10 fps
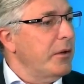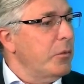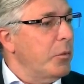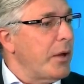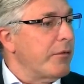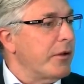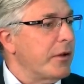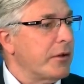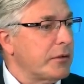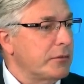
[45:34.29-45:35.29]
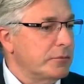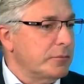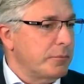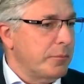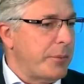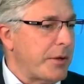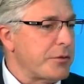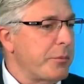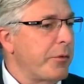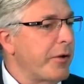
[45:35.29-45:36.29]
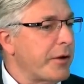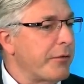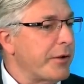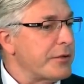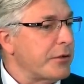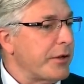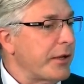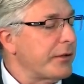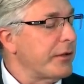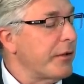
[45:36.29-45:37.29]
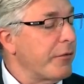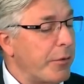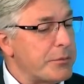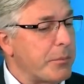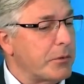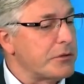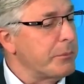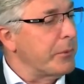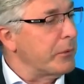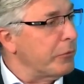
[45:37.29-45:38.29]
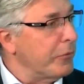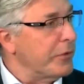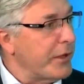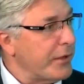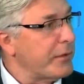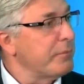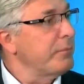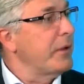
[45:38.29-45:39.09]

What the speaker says: we have a pension provider that is connected and we're responsible for the data,